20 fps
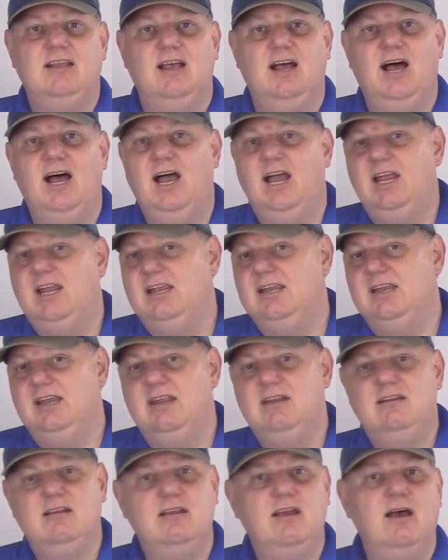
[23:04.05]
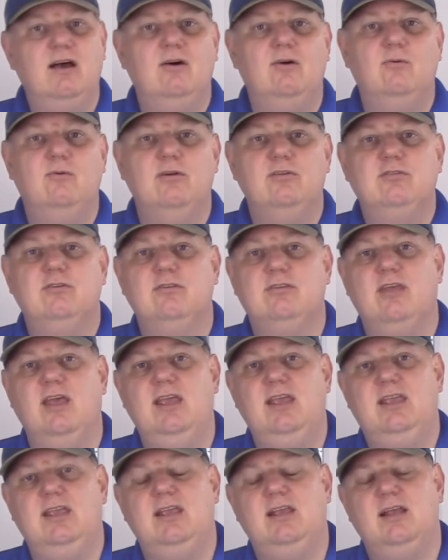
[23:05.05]
I need to know what you're
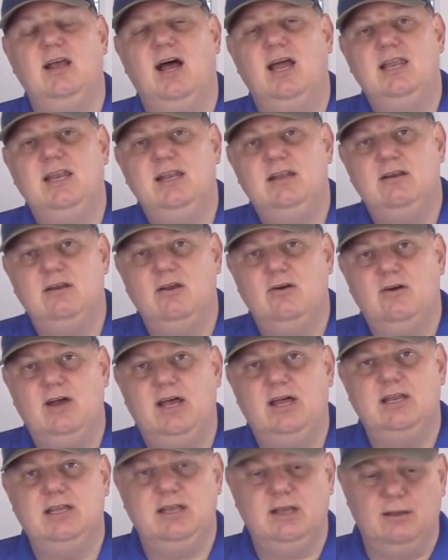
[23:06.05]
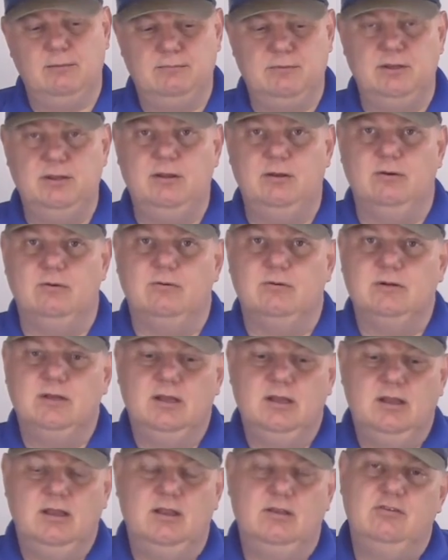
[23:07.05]
thinking. I need to know how to help you.
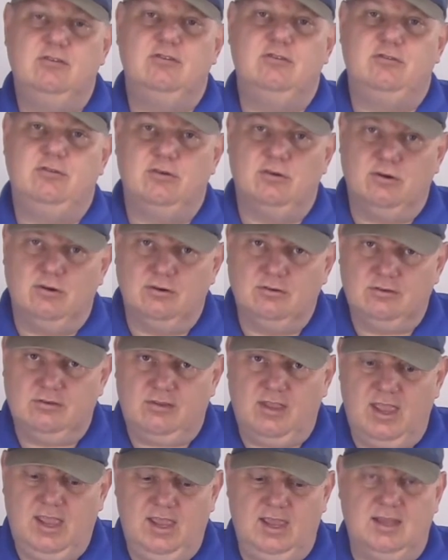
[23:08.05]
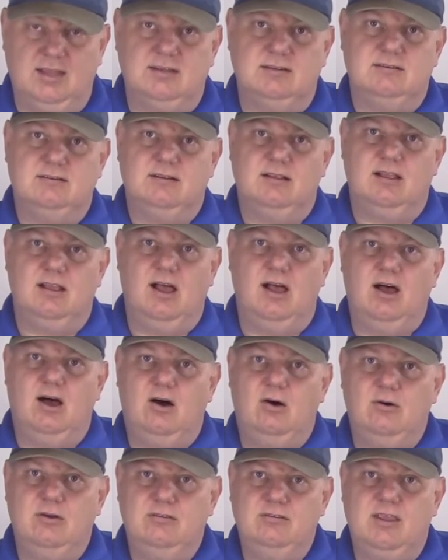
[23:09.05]
This is your stand. I
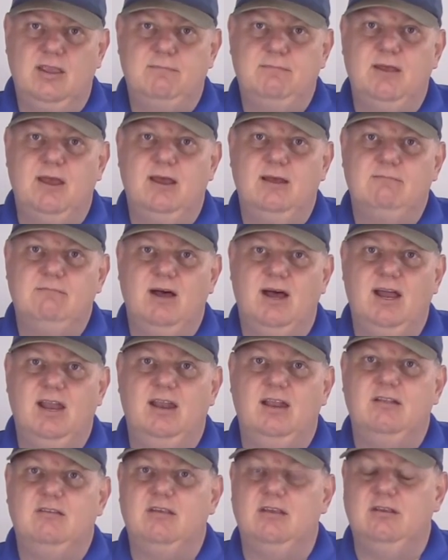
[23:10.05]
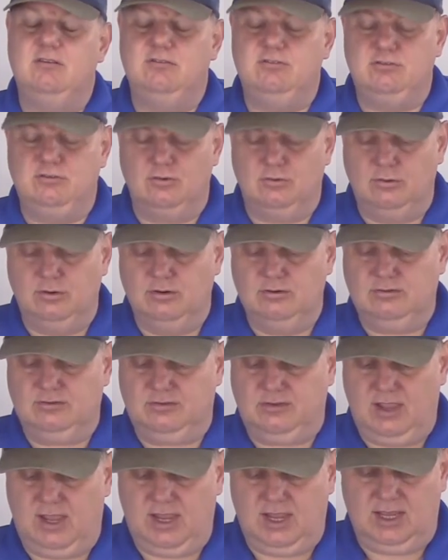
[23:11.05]
always keep that in mind. It is your
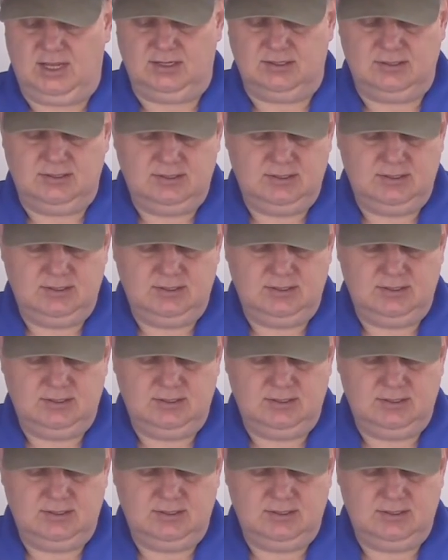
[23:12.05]
stand.